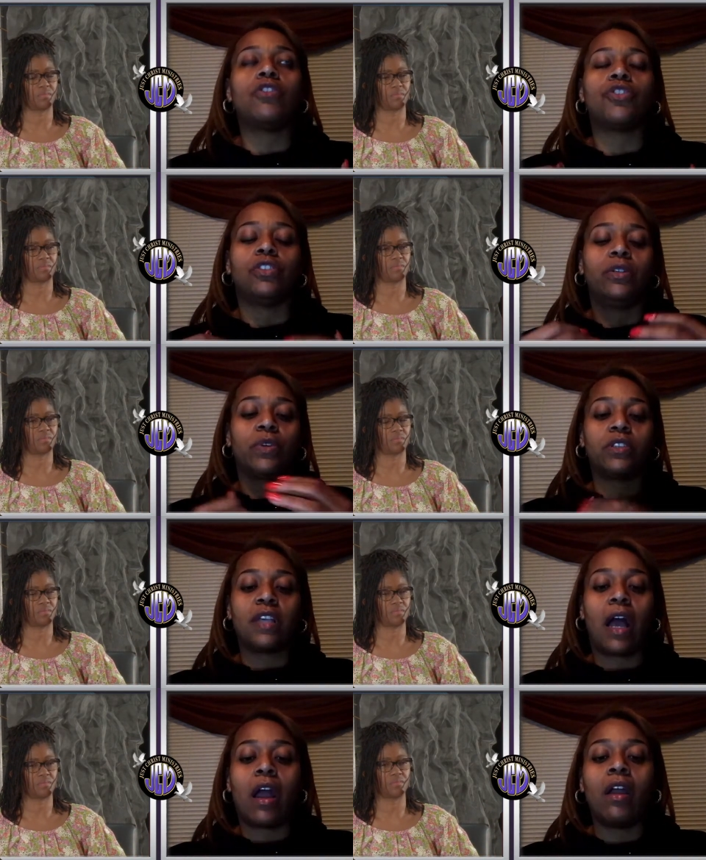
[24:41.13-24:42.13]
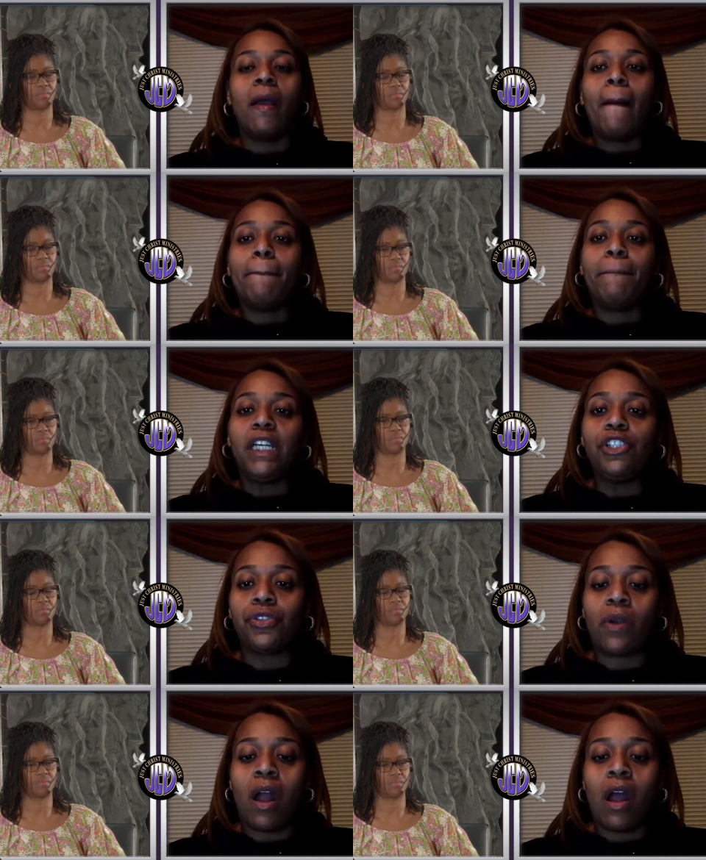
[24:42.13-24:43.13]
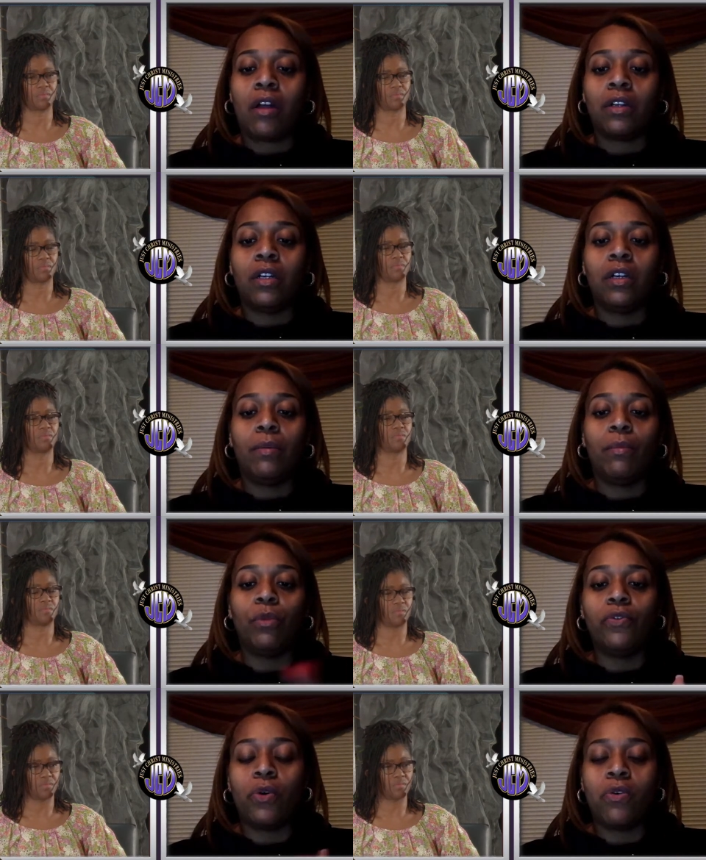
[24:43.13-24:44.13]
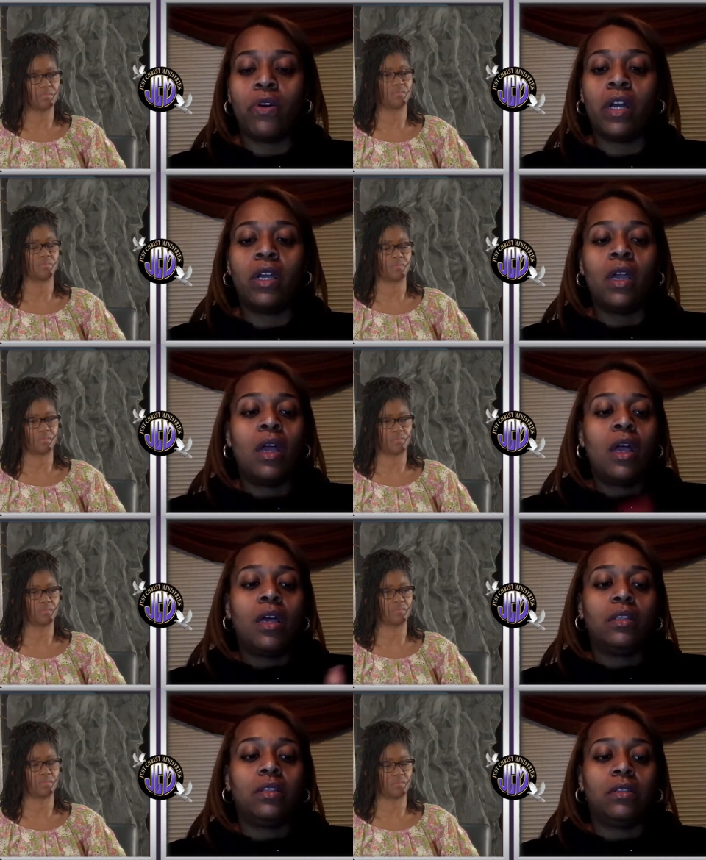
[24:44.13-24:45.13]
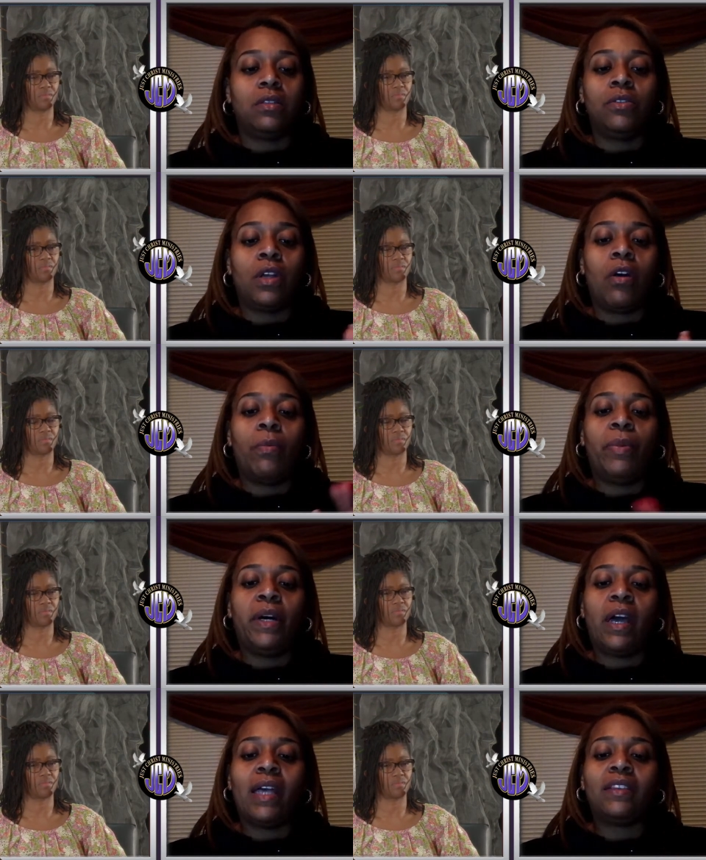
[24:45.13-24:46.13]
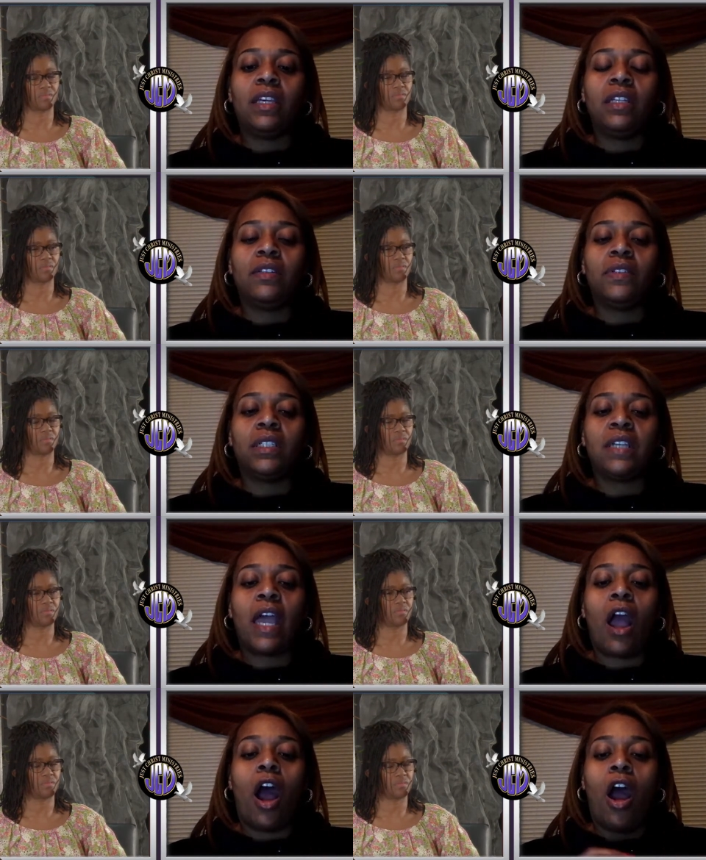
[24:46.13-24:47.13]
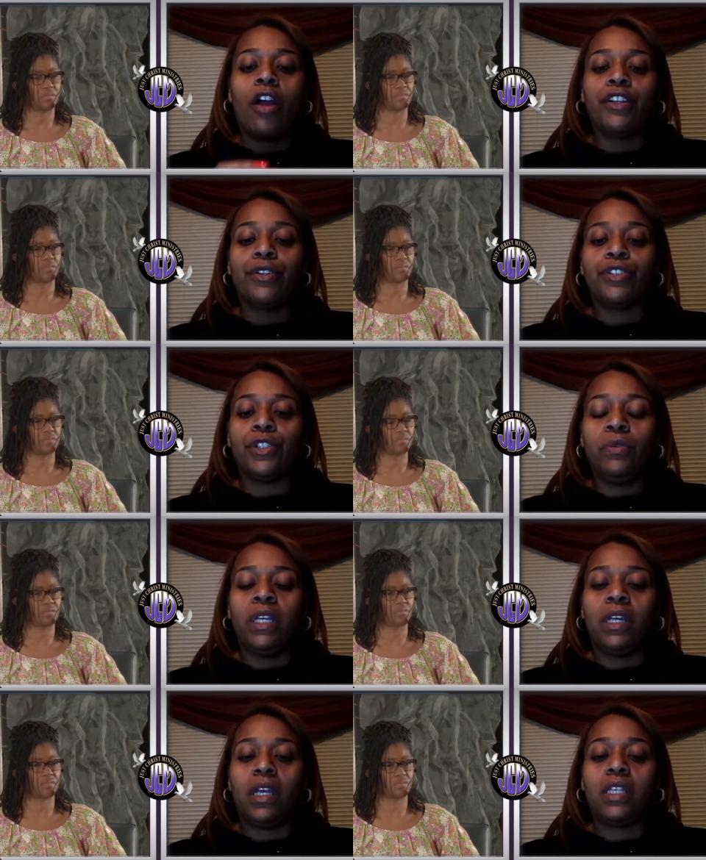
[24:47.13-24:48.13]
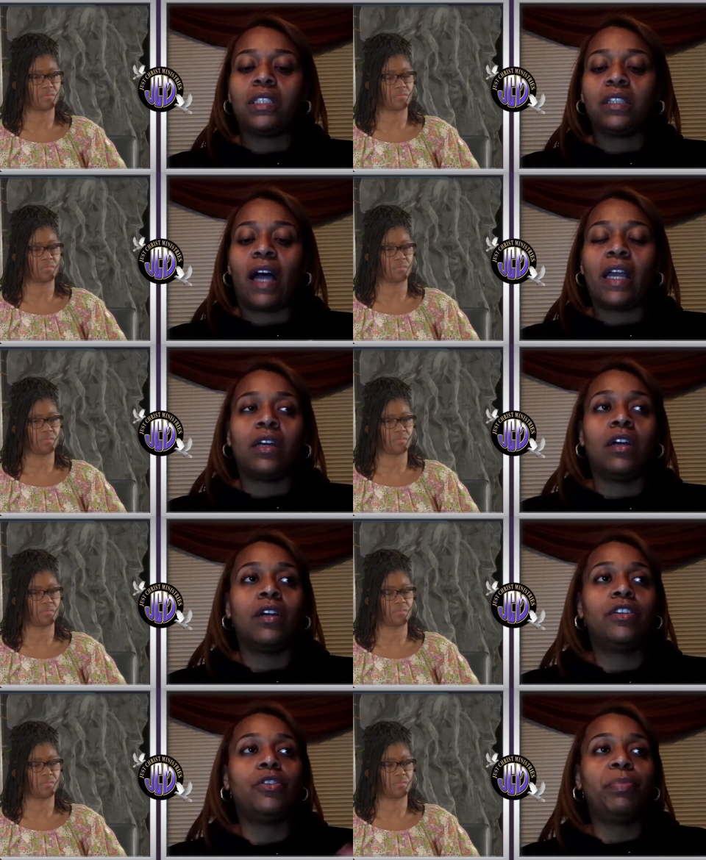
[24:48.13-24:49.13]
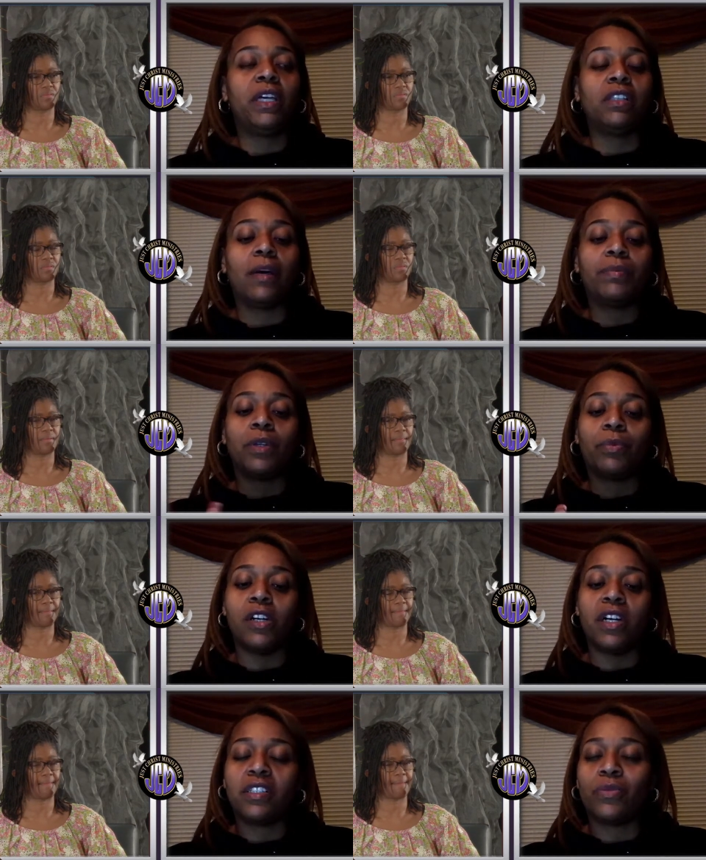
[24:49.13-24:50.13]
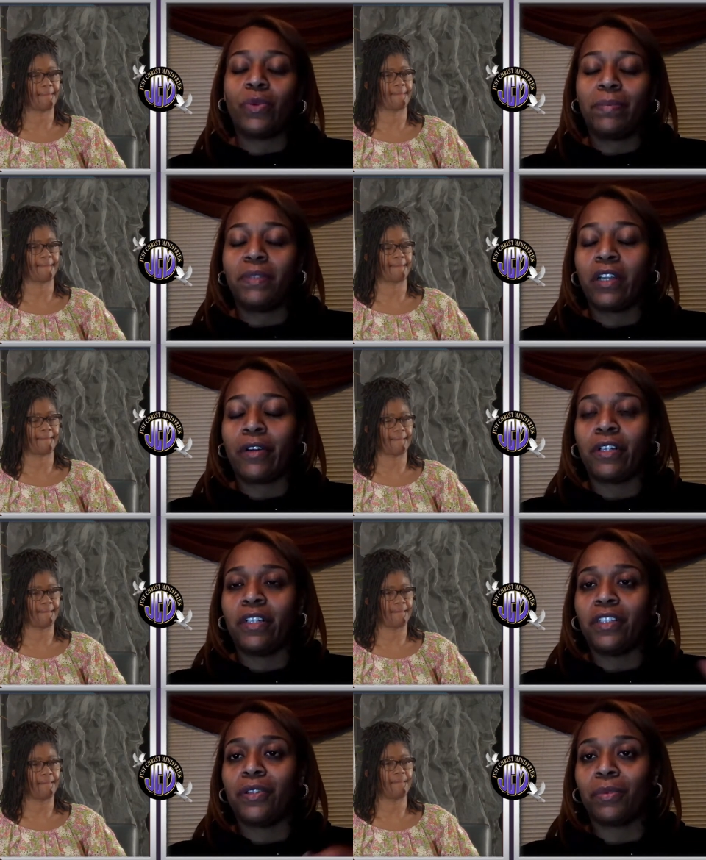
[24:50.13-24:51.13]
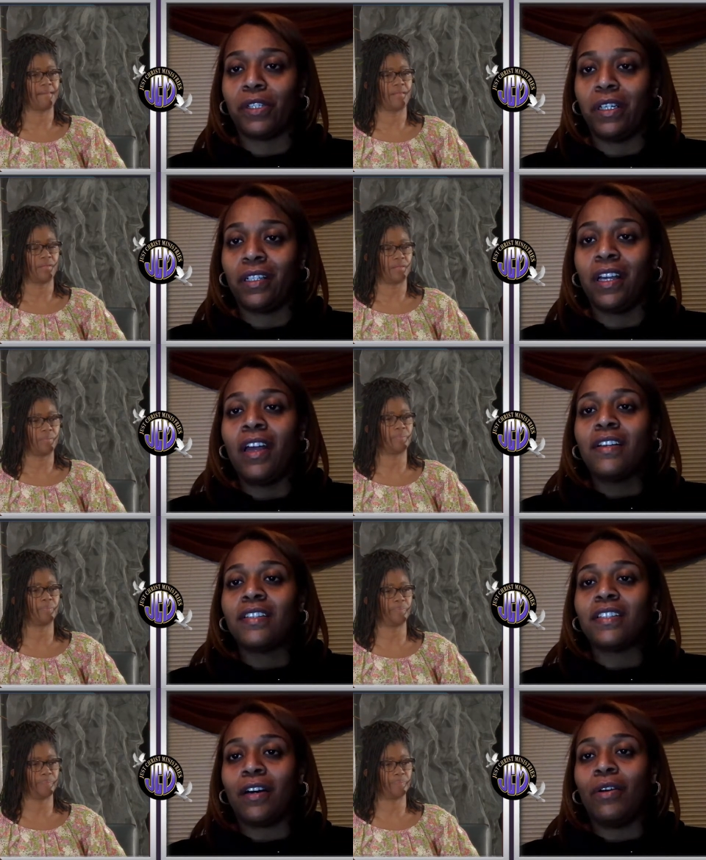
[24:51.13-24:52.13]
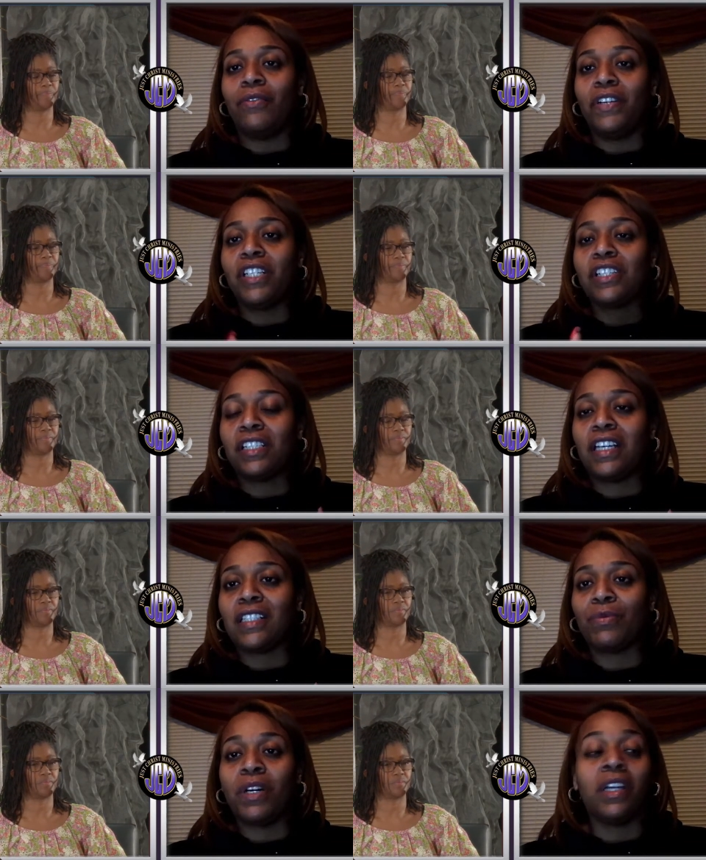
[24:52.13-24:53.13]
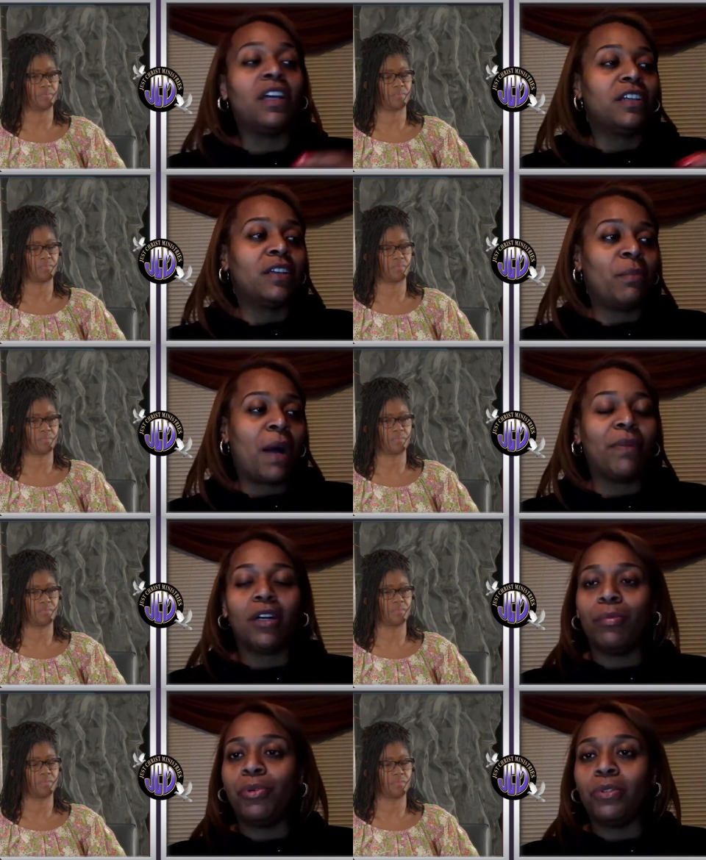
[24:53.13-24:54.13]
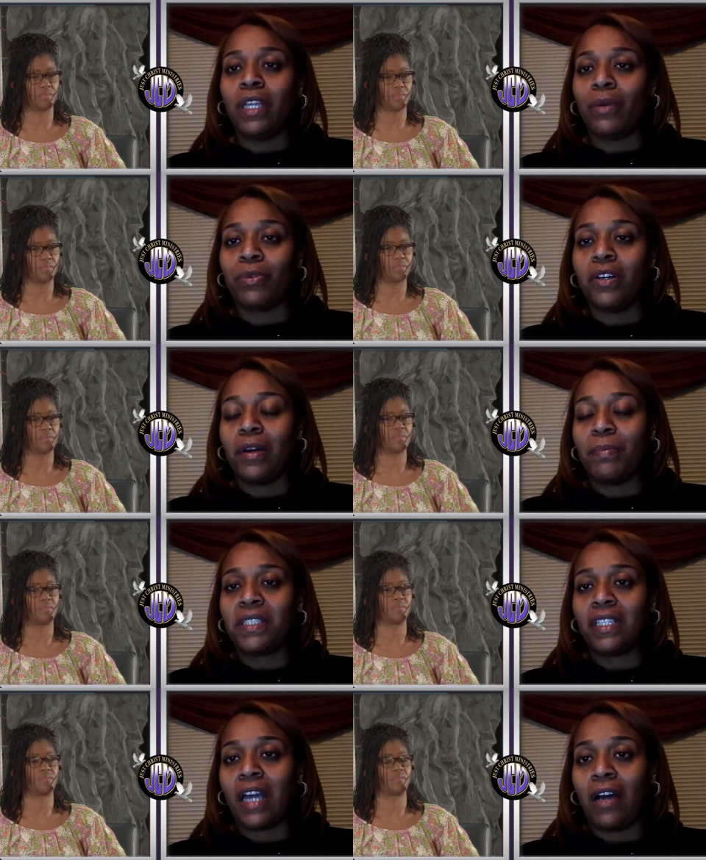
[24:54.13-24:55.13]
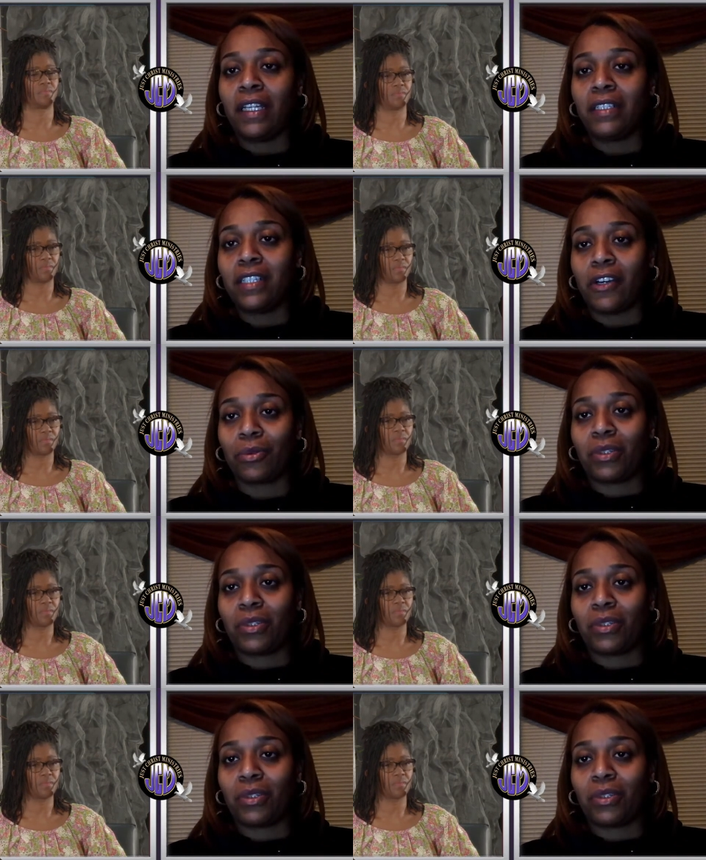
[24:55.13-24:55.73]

Speaker 1: culturally, we're taught be strong, move on, you know. But at the end of the day, all you're doing is like you picked up the rug and swept the dirt under the rug. Mm-hmm. So eventually, guess what? Your mama gonna pull that rug up and see all that dirt.